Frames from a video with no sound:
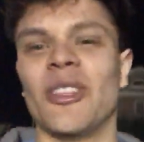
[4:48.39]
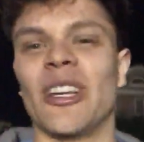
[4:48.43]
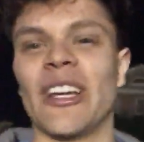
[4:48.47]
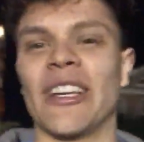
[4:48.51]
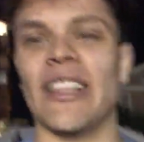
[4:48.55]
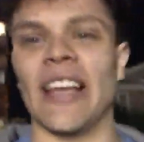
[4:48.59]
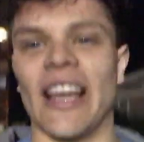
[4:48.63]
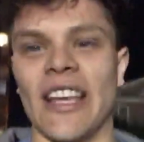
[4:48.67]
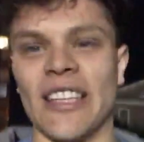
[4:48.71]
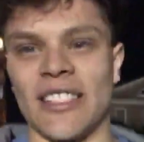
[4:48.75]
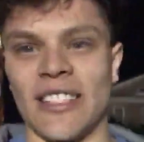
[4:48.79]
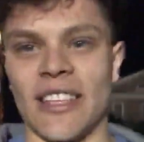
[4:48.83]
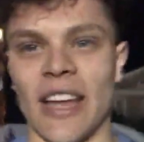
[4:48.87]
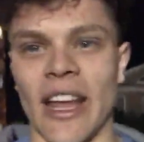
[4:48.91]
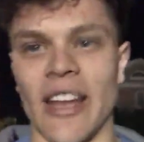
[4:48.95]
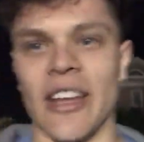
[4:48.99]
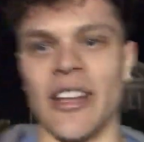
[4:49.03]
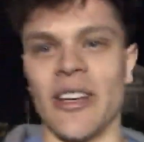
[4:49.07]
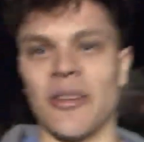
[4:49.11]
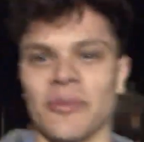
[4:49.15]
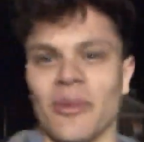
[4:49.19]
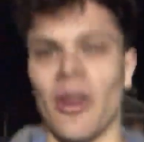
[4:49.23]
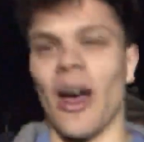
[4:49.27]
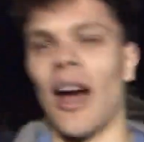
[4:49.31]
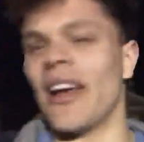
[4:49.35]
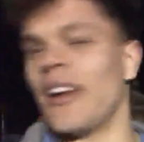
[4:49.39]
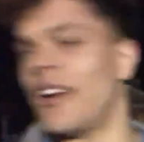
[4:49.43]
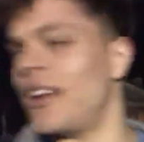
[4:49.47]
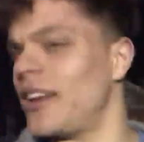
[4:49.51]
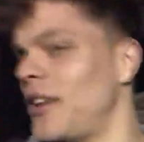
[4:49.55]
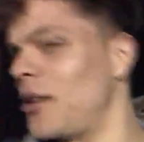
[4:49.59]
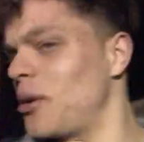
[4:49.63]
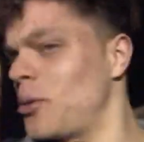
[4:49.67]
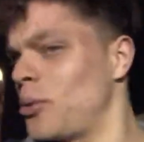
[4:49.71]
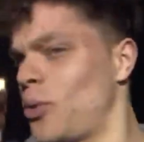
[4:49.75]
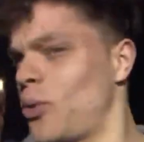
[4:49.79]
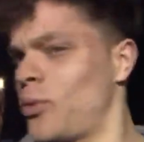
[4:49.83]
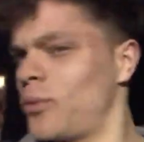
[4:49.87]
look at that stadium
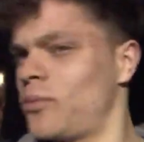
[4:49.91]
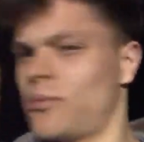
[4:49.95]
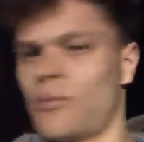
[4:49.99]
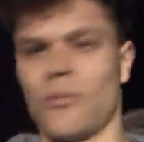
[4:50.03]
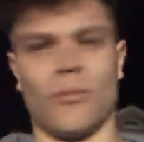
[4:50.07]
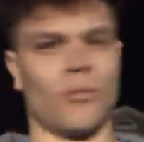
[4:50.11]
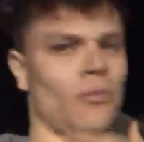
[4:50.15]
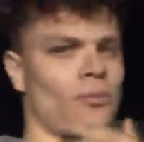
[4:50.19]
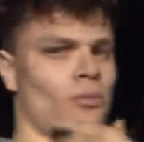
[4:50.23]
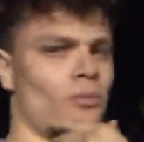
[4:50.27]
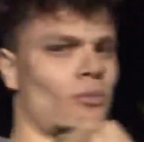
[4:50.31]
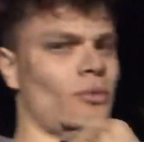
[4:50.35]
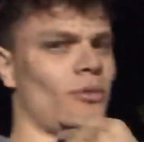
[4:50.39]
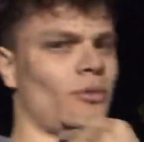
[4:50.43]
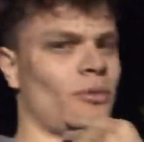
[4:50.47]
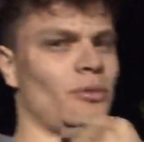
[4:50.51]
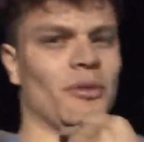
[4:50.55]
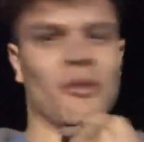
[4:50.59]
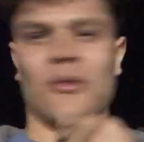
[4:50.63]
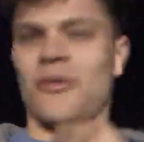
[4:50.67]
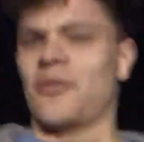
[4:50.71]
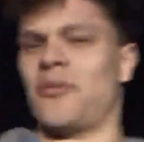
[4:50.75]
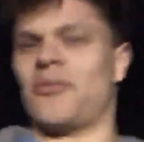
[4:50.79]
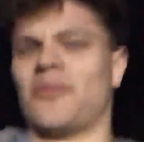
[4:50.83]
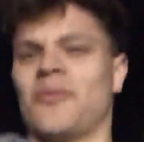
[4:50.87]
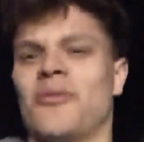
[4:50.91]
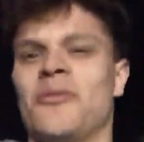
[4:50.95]
lighting. Bro,